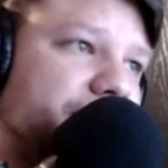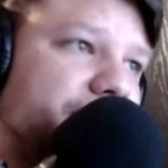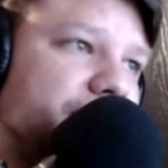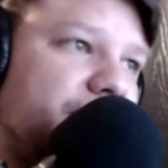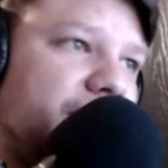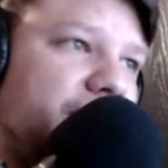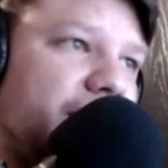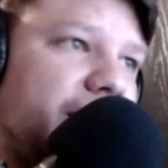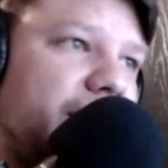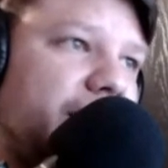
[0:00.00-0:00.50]

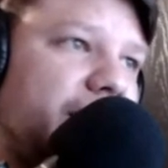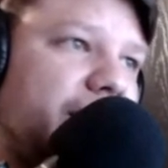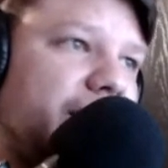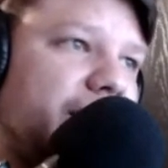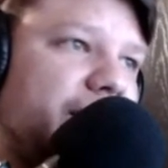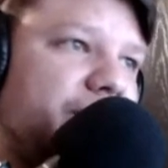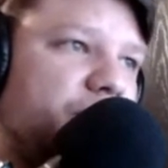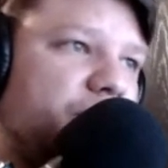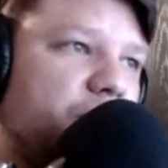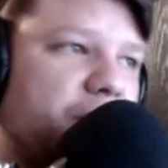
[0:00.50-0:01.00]

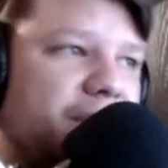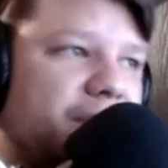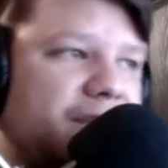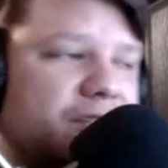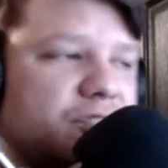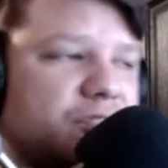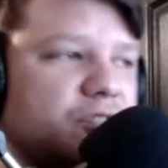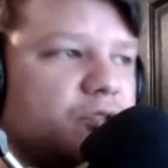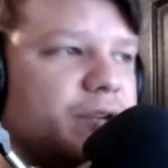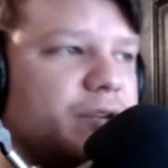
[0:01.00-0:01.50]
uh, if you think
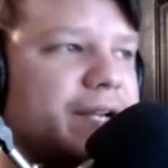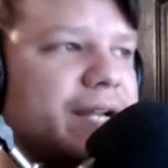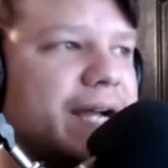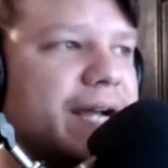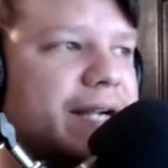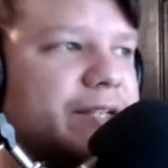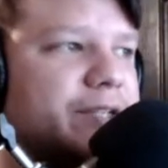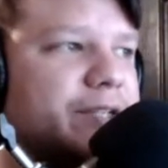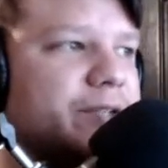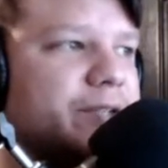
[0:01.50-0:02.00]
he's a great
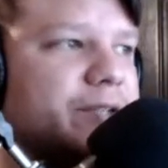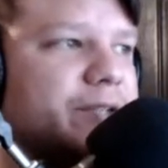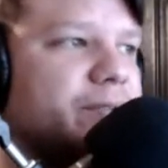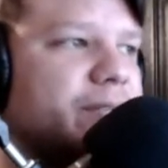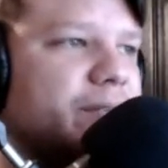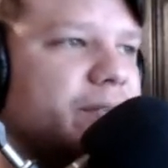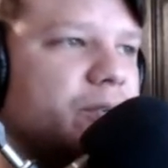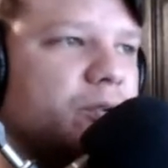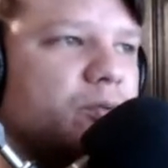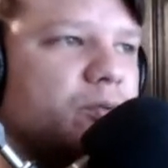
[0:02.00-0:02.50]
actor
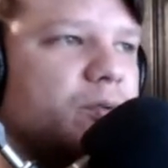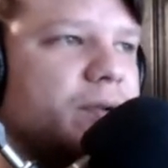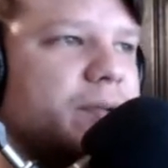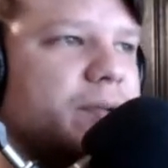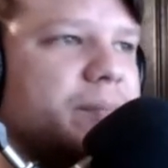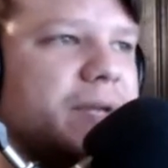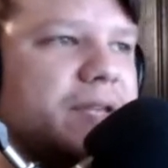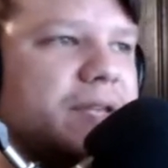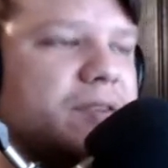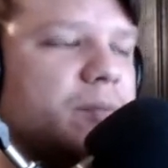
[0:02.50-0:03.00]
who really
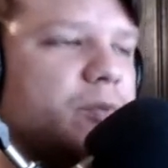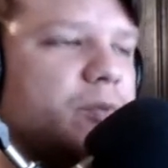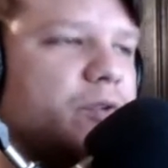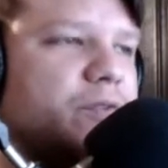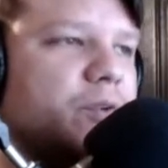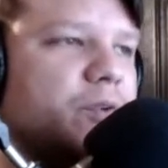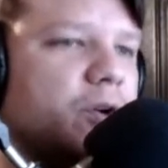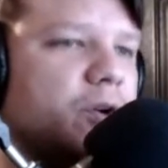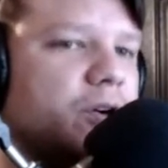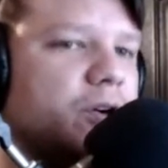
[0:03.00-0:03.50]
made the
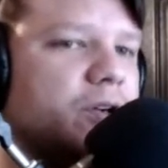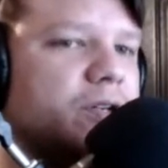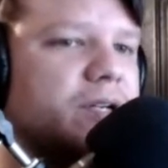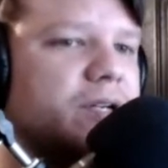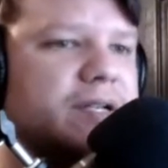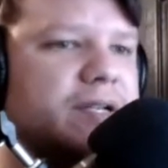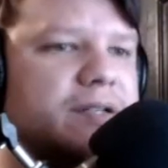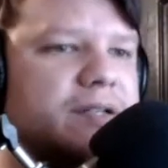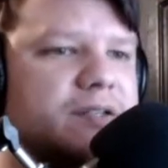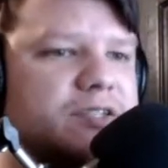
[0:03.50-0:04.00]
movie work
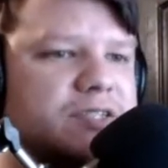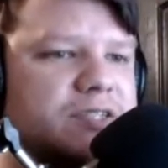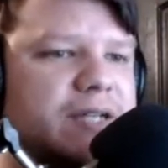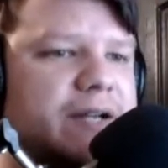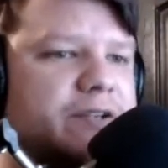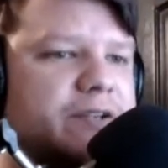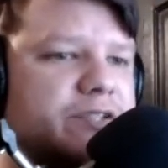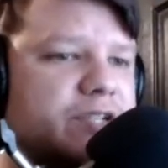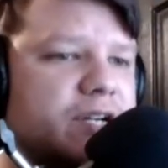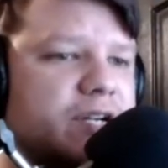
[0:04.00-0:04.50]
in
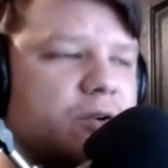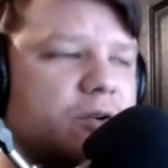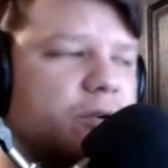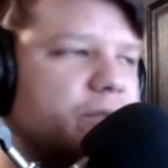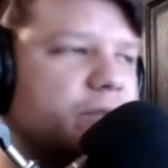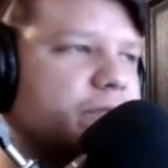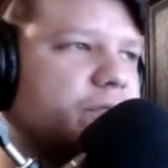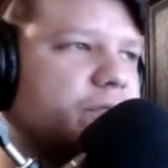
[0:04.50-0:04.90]
Snyder's Cut, or if you